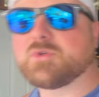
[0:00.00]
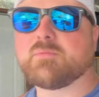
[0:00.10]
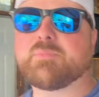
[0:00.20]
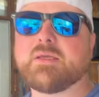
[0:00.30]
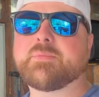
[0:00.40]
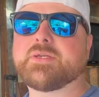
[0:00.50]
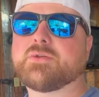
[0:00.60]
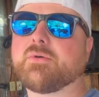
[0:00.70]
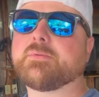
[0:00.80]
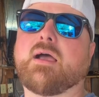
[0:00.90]
going to beat me
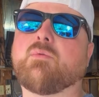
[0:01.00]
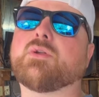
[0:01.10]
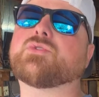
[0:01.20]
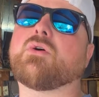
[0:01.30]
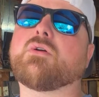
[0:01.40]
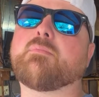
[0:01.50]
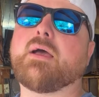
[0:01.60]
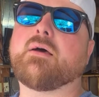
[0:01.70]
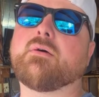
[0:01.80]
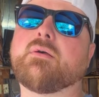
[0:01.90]
to it. I want to talk
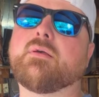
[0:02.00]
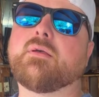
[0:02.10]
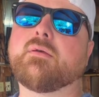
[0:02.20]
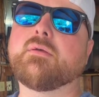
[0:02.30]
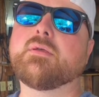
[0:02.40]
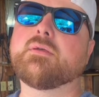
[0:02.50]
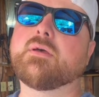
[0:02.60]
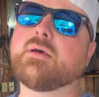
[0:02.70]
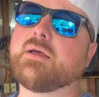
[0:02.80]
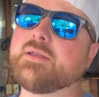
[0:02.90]
about
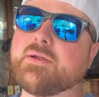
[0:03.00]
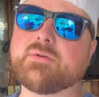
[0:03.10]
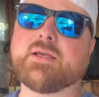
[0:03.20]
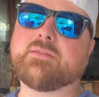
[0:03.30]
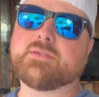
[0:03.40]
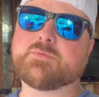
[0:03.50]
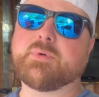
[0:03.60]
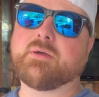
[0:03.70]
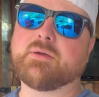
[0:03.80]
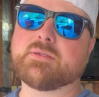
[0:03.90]
a near-death
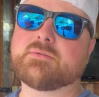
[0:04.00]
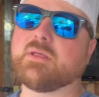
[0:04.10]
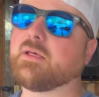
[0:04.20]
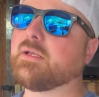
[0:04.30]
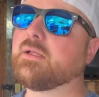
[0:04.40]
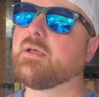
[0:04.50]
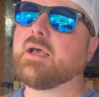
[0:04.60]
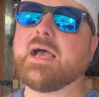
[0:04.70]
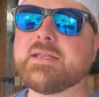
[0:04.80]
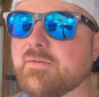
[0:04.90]
experience that
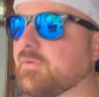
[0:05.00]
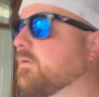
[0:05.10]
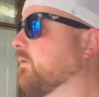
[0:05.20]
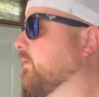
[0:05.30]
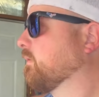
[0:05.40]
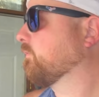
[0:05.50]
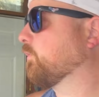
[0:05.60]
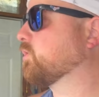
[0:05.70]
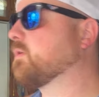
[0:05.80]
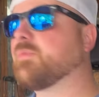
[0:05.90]
I never,
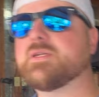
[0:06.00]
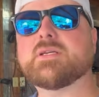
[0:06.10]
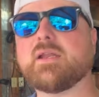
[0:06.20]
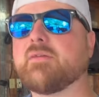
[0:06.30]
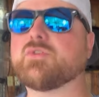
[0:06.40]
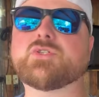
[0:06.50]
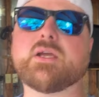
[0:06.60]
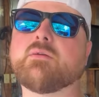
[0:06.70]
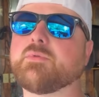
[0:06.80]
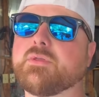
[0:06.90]
for some reason, I never
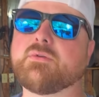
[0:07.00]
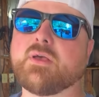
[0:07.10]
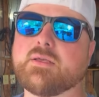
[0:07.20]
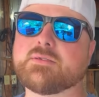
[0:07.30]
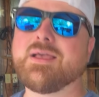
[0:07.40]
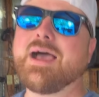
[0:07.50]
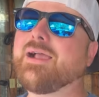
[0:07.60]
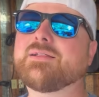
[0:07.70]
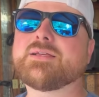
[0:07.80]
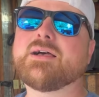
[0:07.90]
shared with you guys. I
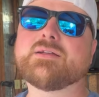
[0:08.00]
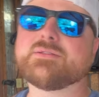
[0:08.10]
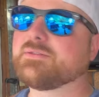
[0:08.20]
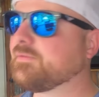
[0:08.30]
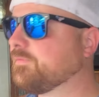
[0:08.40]
got tons